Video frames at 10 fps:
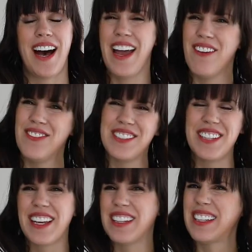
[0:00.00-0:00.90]
I have just
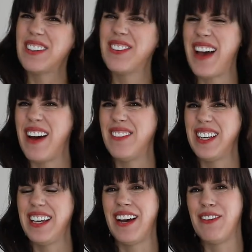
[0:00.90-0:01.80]
like a little
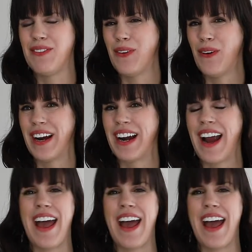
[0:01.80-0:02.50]
family of 4